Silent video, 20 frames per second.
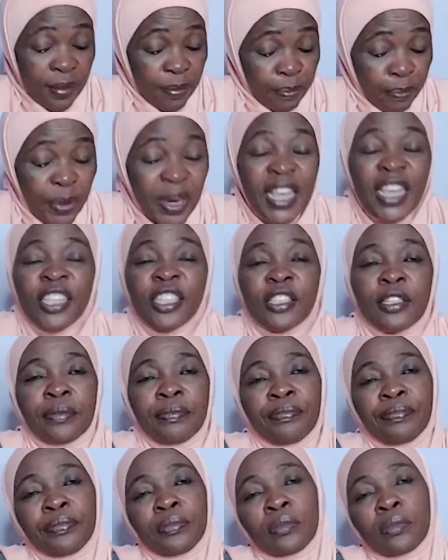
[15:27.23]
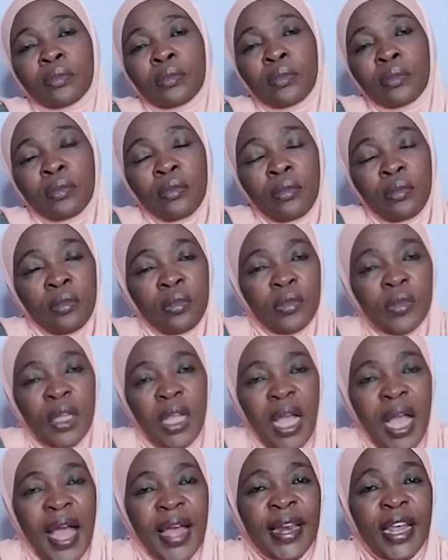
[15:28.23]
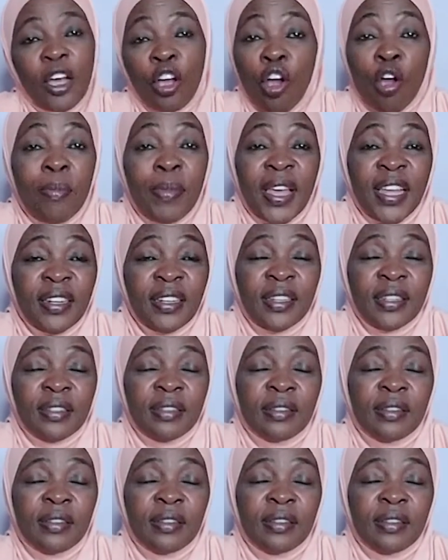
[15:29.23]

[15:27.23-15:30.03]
Please add a comment.